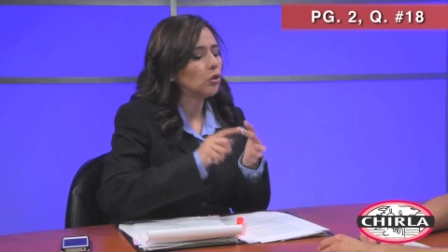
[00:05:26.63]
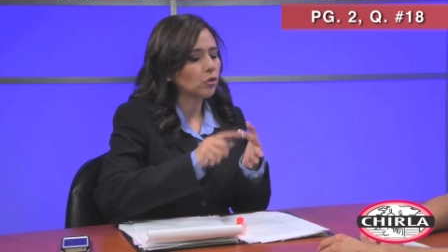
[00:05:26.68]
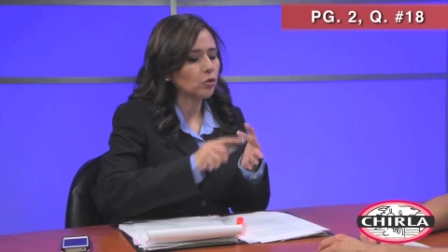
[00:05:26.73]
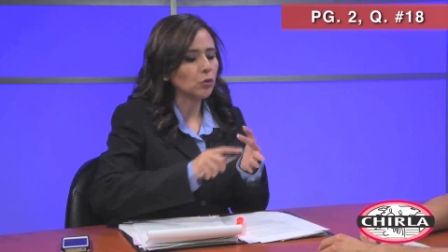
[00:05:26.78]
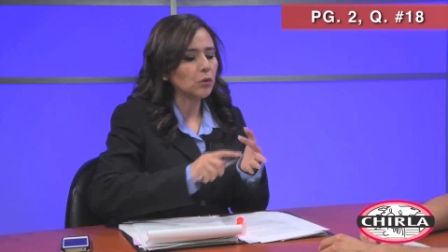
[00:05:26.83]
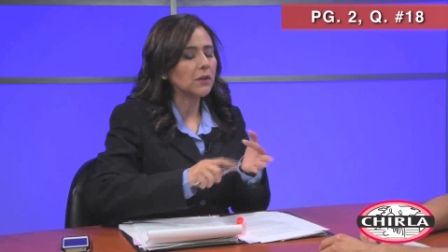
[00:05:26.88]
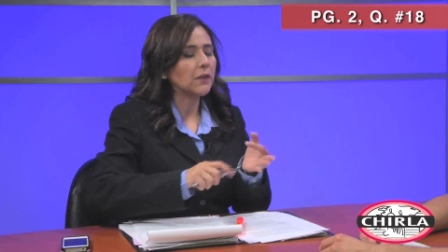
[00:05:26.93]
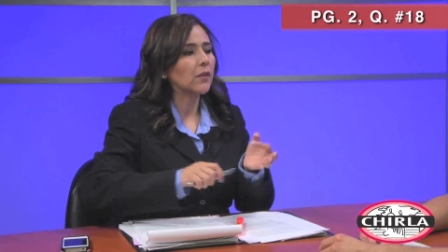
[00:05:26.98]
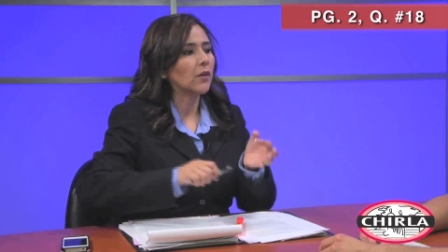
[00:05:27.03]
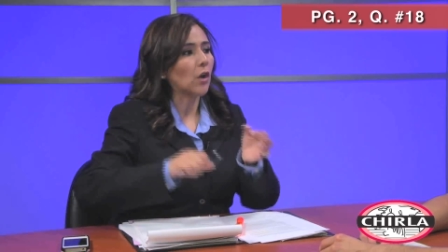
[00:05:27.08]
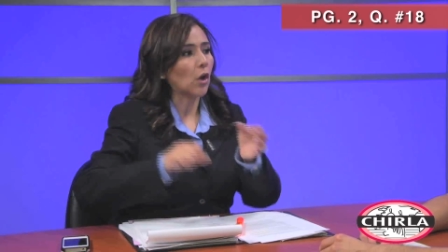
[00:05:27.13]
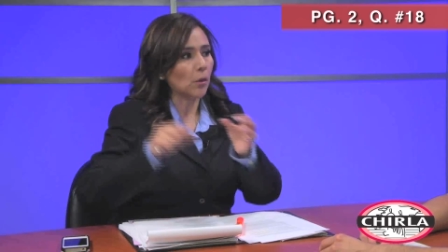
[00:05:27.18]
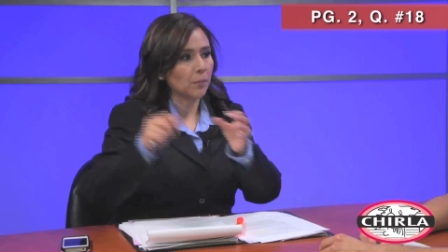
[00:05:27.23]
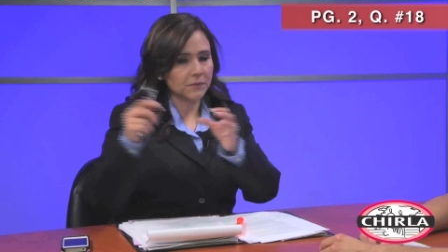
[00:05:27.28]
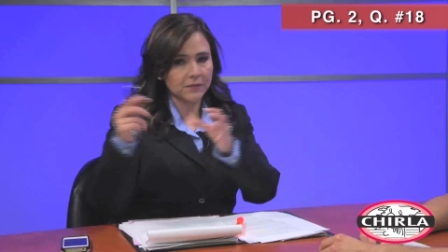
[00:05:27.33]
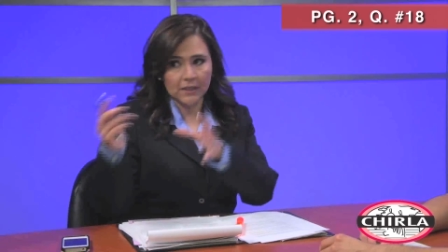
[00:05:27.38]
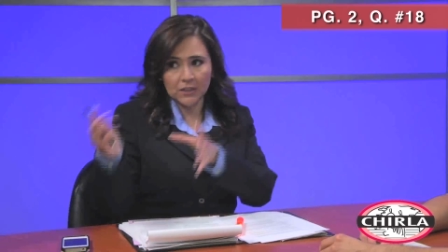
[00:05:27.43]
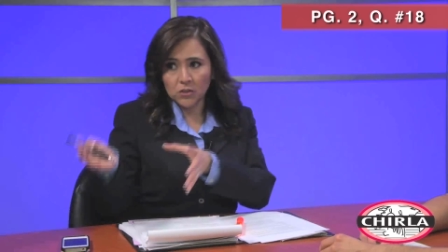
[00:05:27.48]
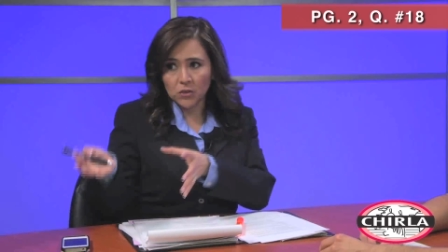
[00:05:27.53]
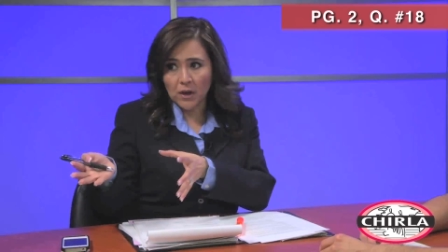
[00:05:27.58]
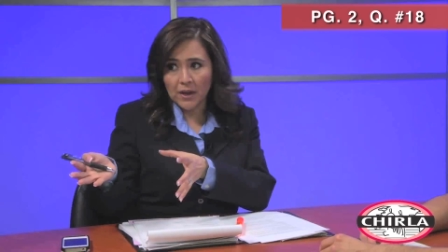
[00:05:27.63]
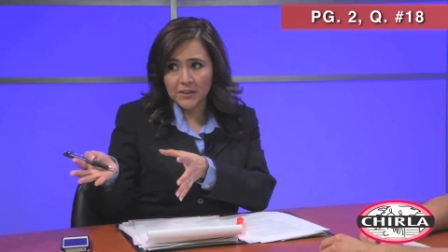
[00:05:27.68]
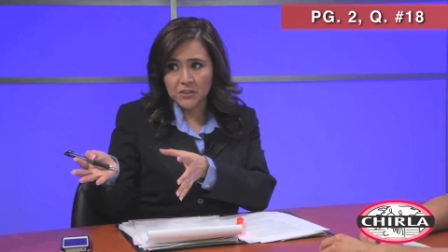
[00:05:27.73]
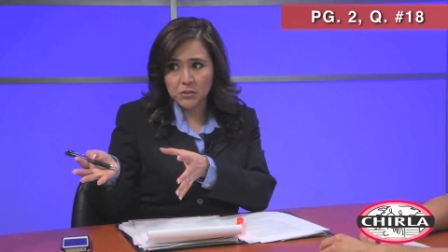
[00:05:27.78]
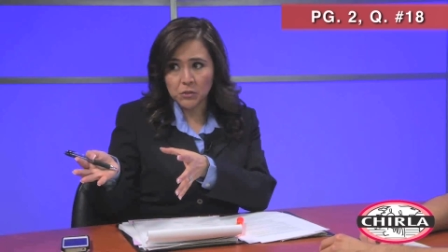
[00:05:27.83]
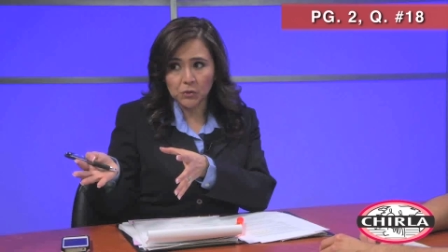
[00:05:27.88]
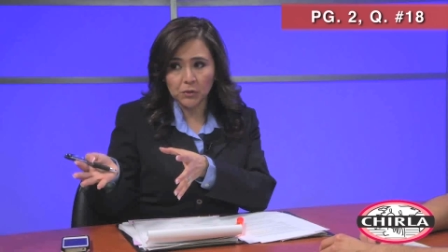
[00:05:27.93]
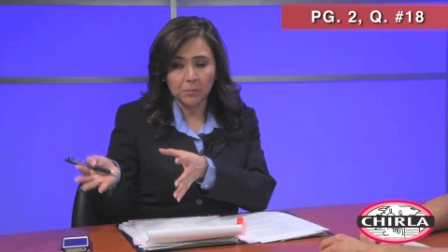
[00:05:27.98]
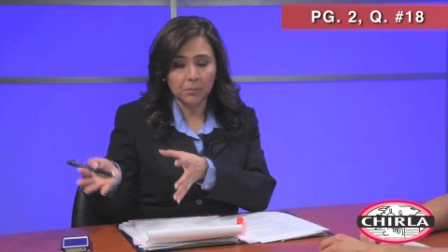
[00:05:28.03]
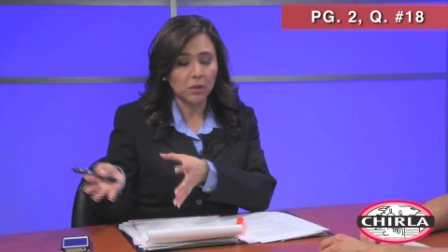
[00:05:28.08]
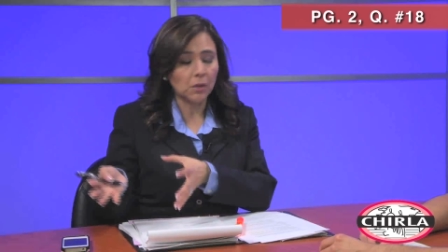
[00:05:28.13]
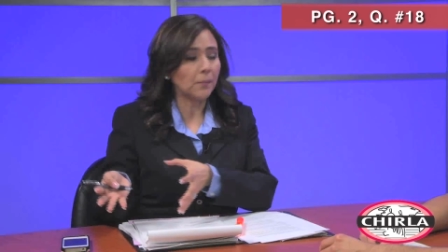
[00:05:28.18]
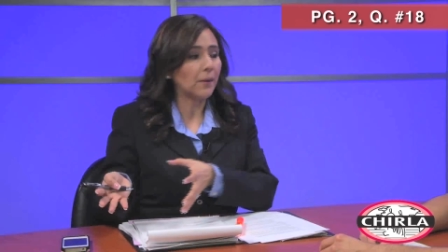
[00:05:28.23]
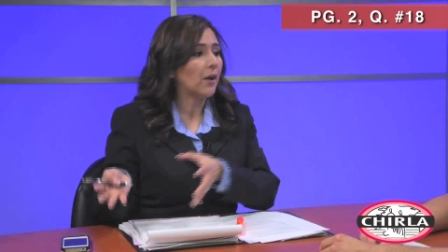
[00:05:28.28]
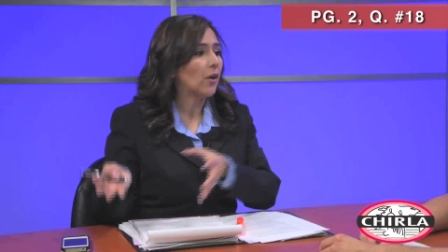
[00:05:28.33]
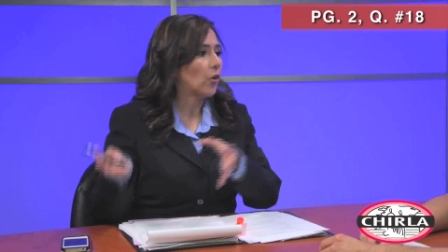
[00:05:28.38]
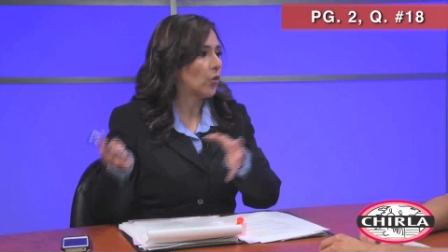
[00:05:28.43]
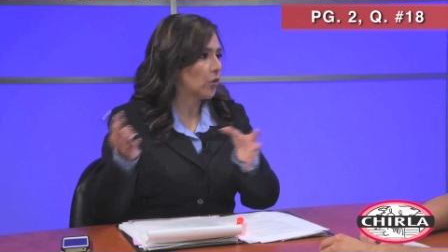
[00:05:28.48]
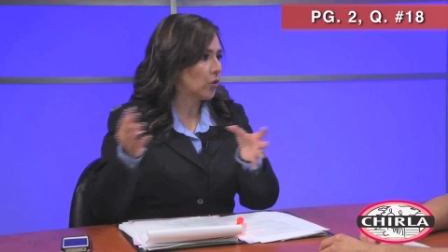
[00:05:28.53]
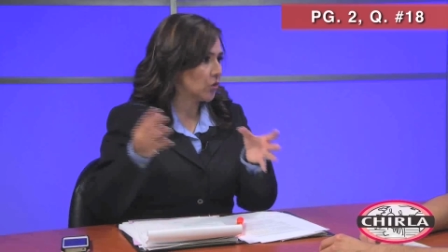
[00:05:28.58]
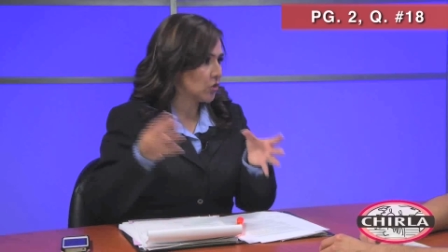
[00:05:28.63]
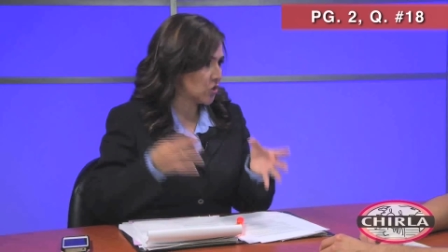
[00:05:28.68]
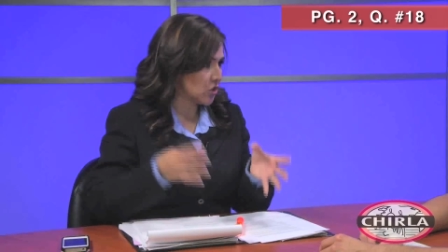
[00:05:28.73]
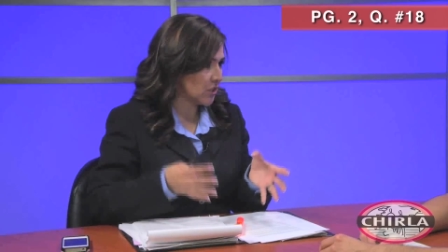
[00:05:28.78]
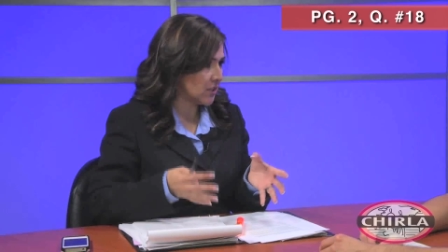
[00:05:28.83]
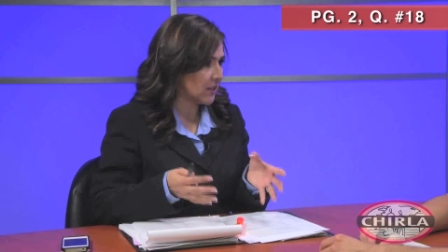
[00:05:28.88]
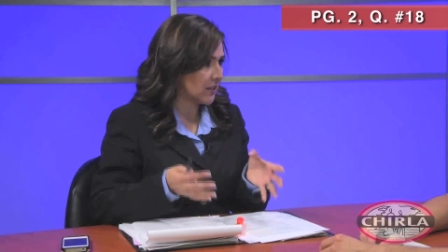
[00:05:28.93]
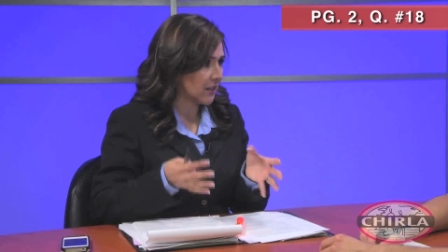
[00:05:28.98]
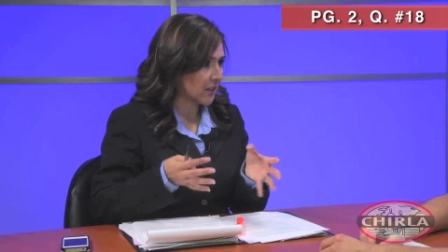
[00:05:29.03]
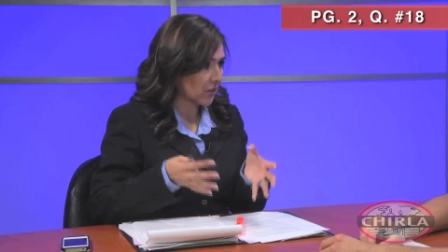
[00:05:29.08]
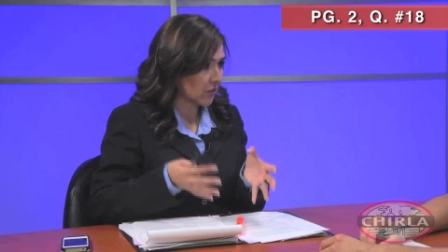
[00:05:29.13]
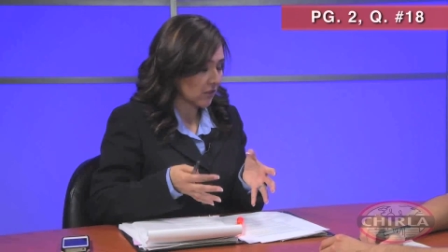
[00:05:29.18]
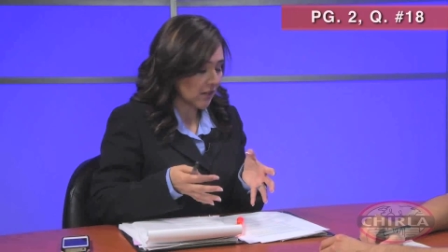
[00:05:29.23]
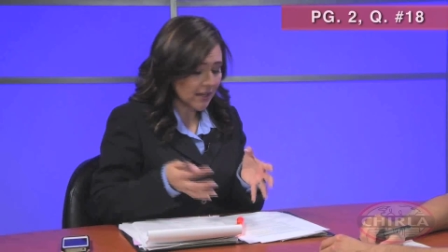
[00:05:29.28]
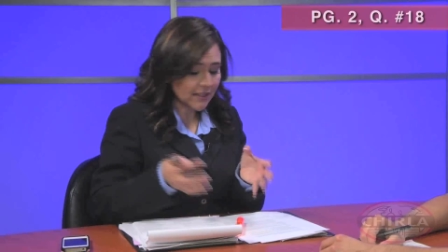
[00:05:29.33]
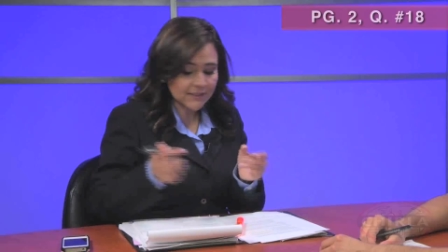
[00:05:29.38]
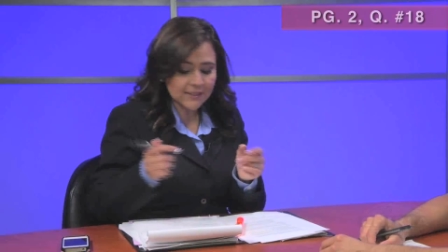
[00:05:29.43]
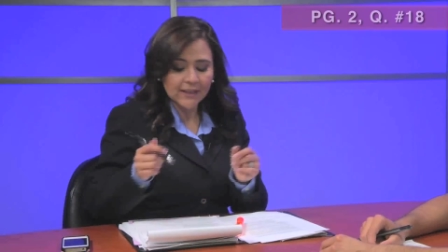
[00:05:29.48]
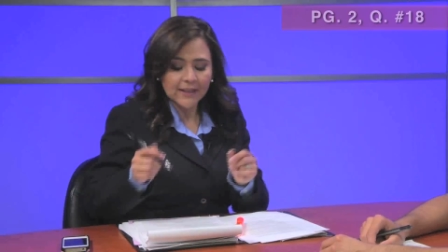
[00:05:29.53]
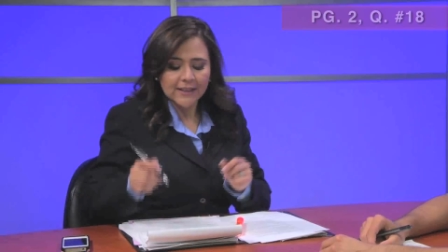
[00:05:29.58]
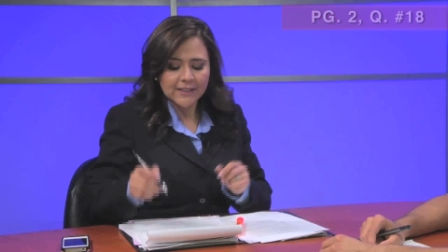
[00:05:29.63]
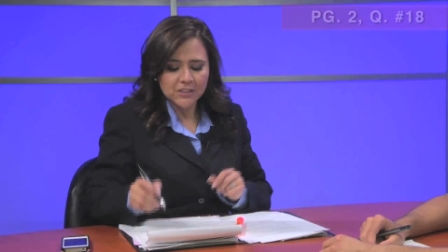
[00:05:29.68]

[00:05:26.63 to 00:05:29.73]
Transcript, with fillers: to either obtain your high school diploma or your GED, correct?